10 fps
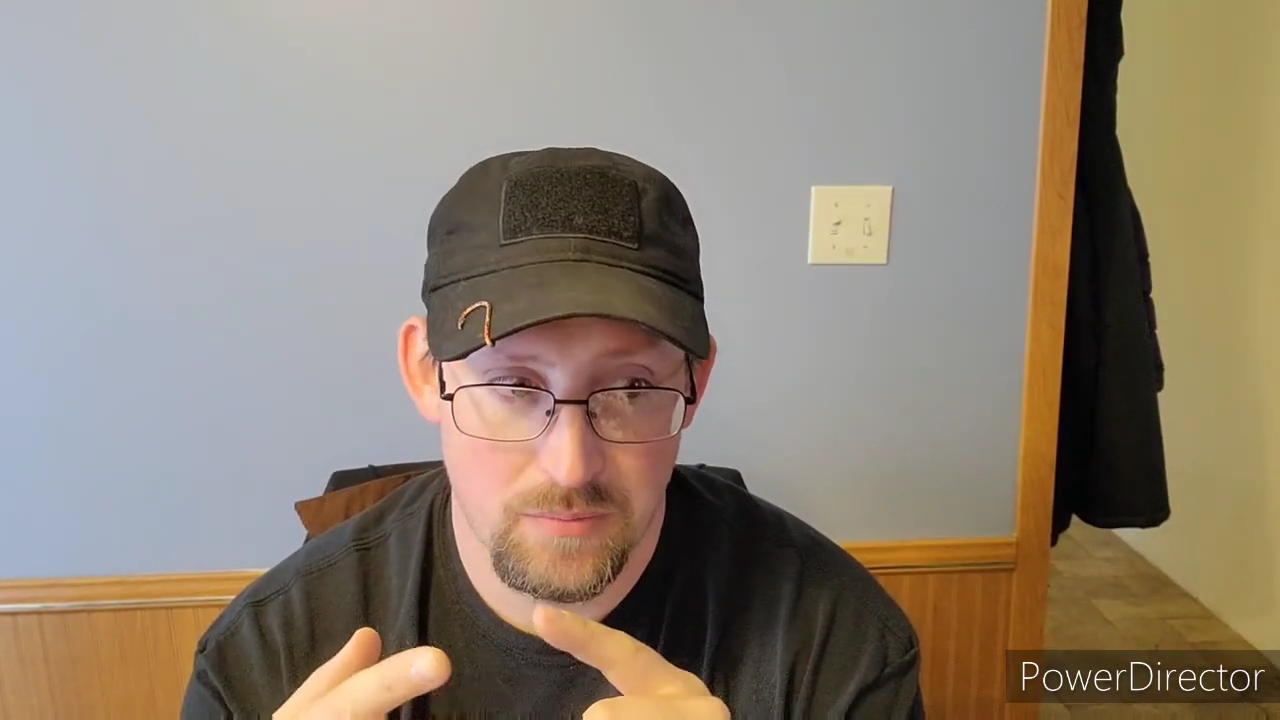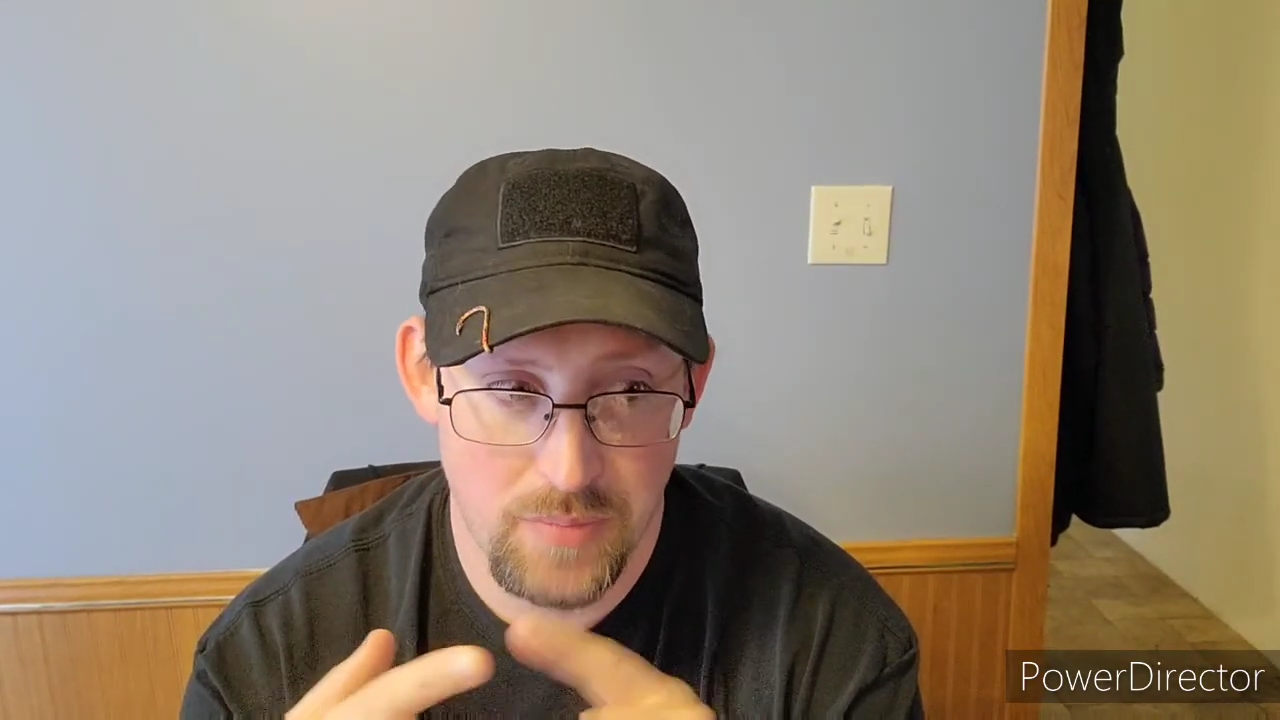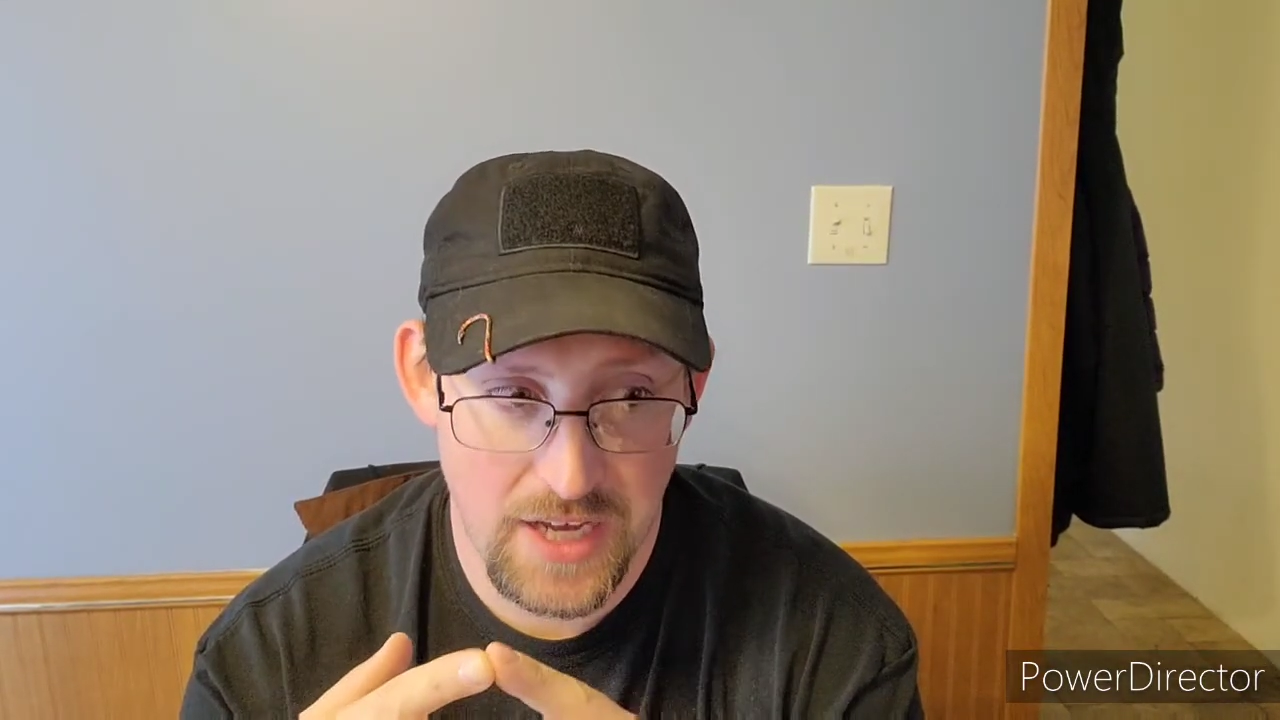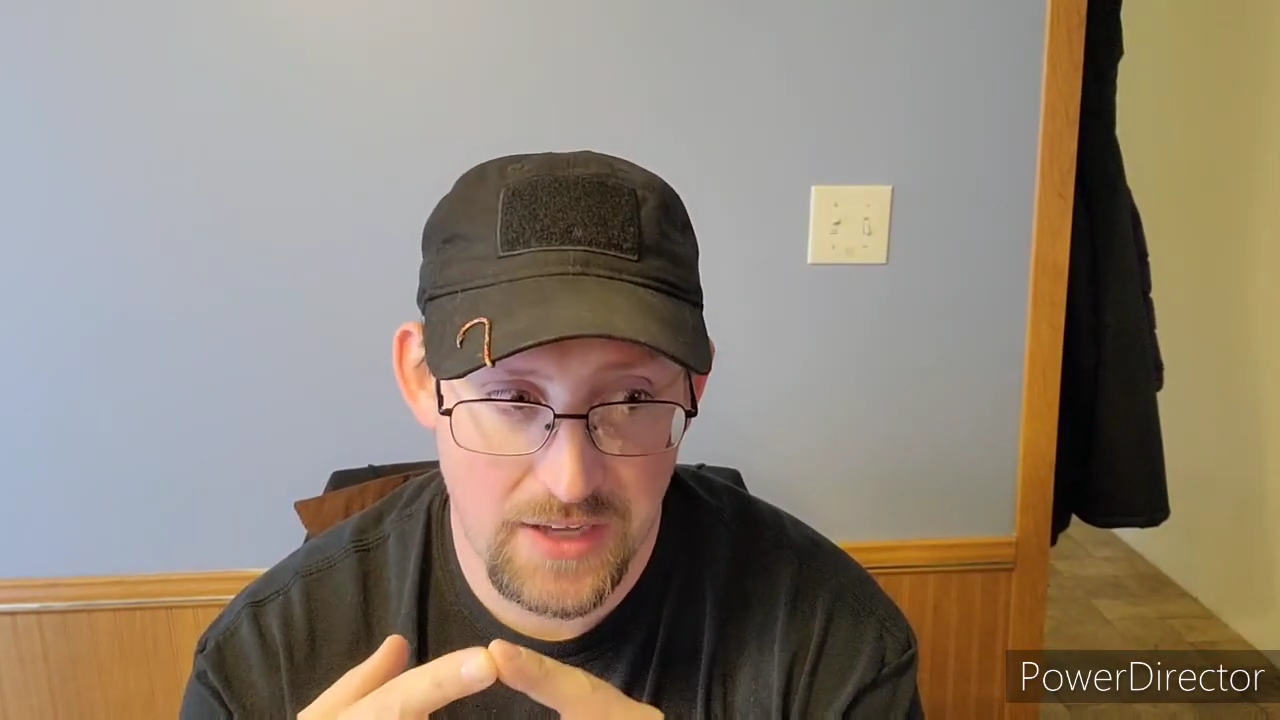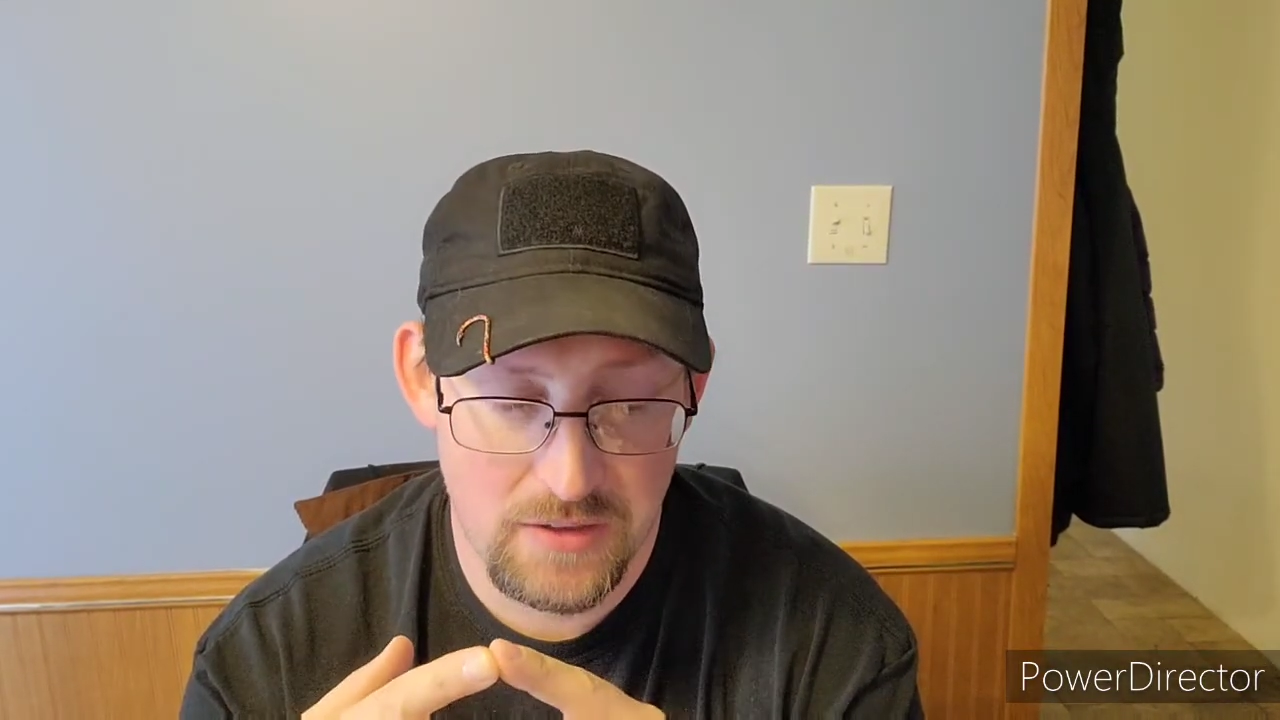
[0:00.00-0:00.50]

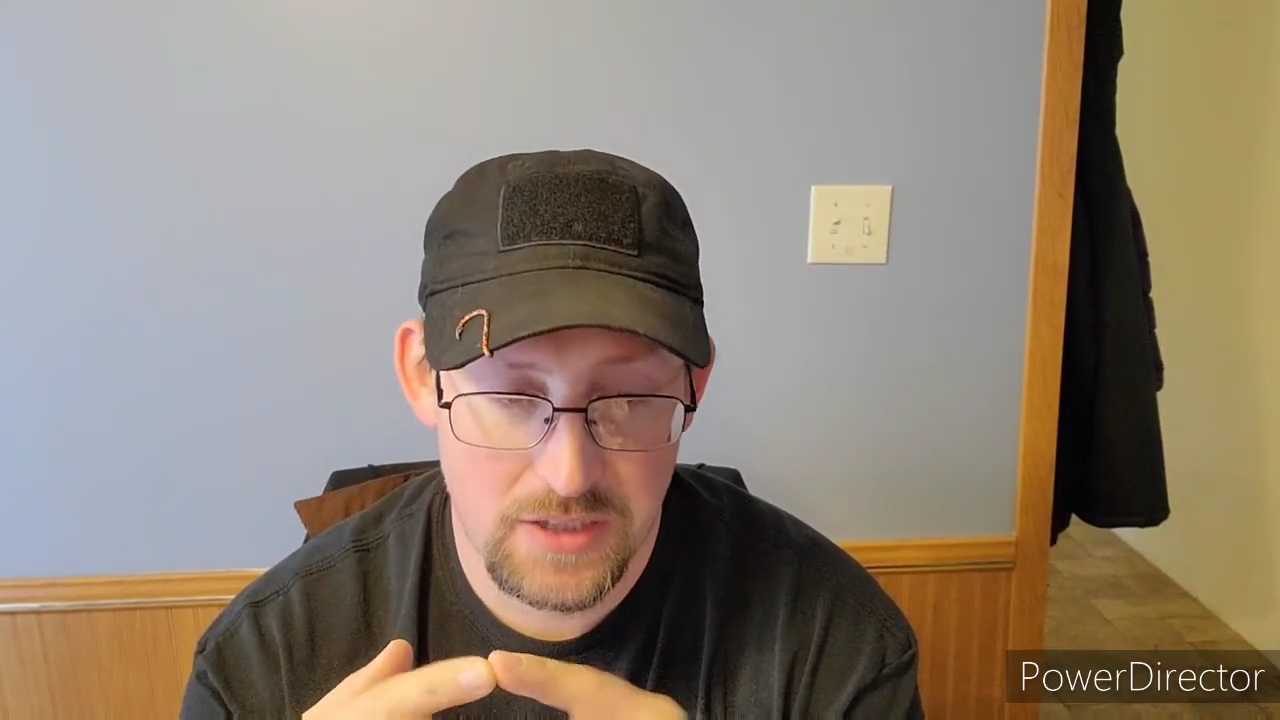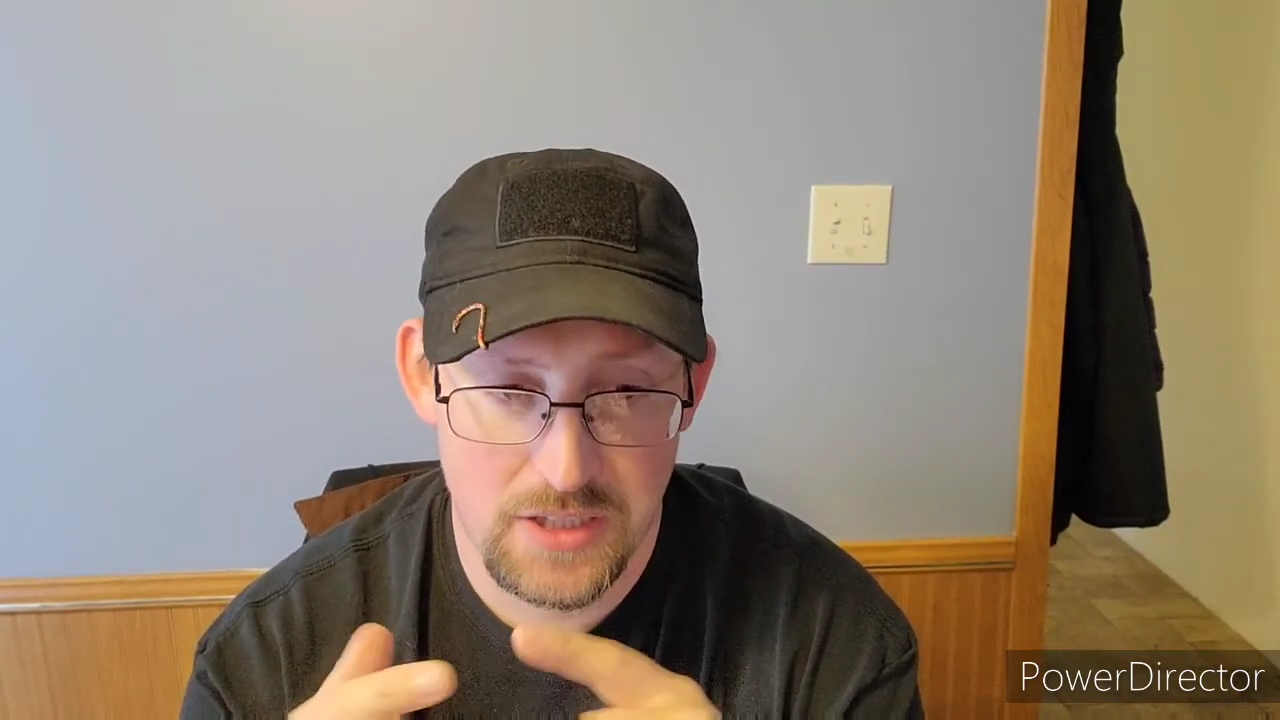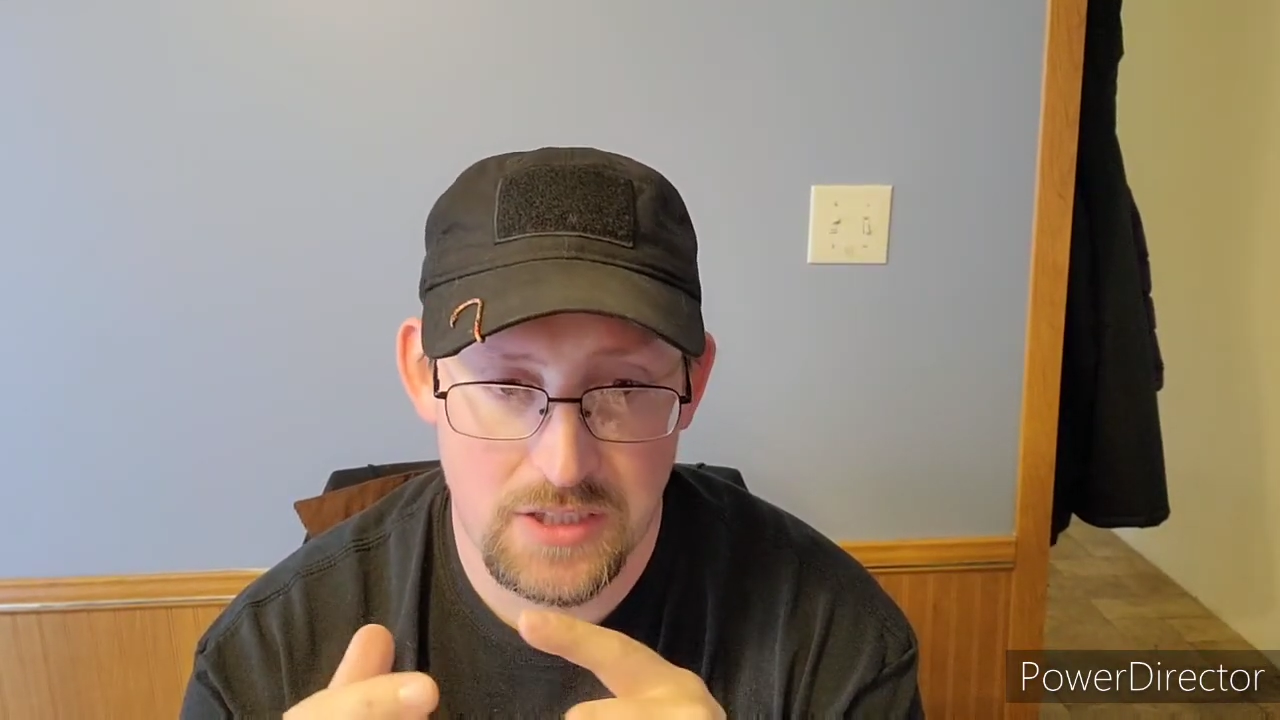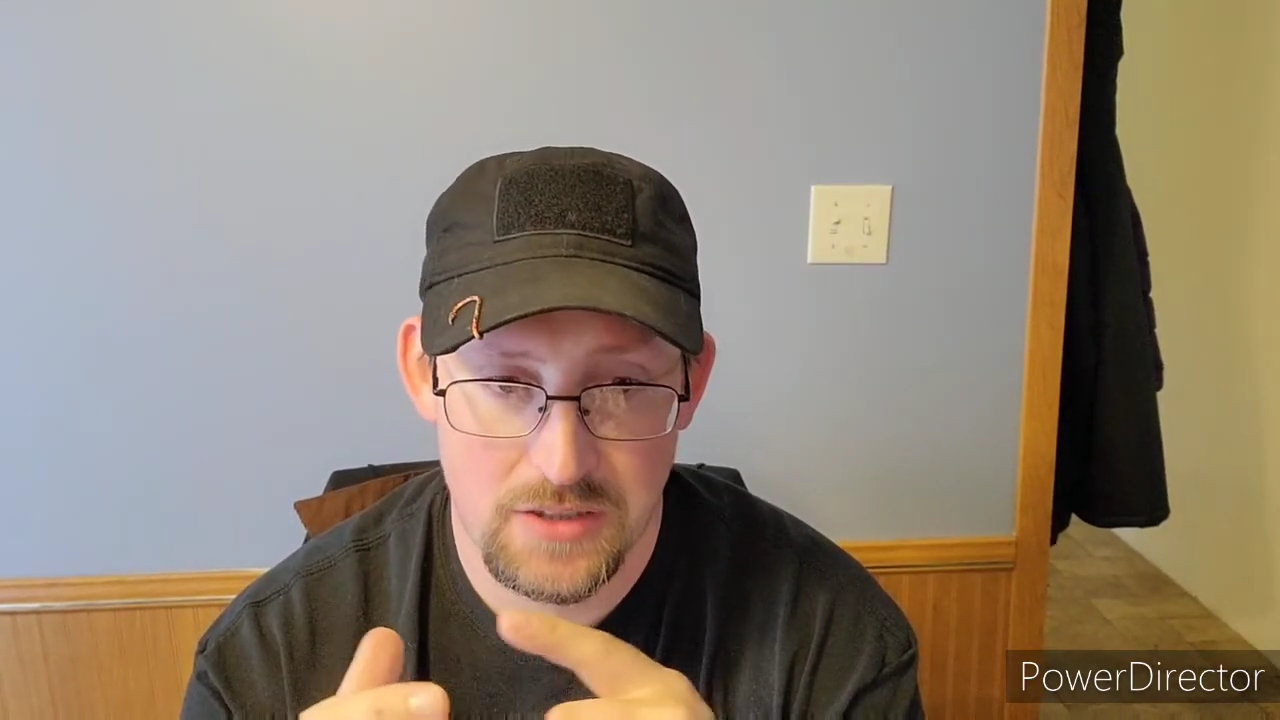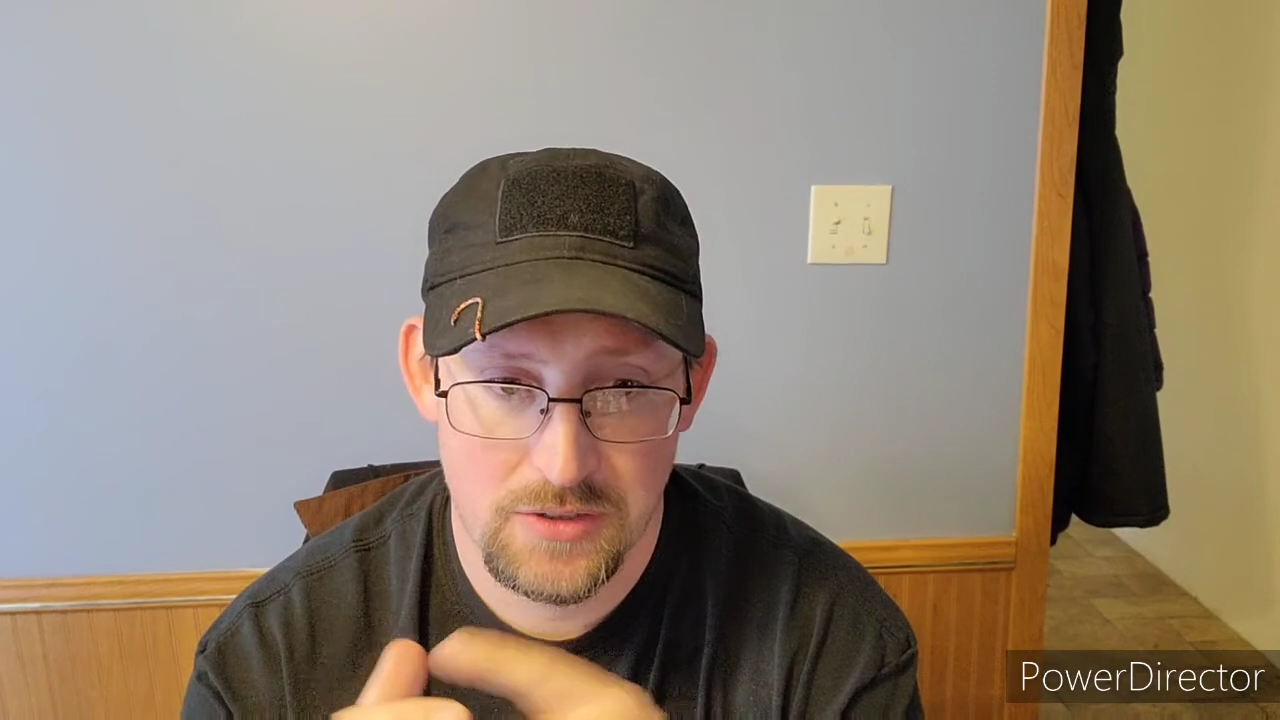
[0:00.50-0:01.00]
battery,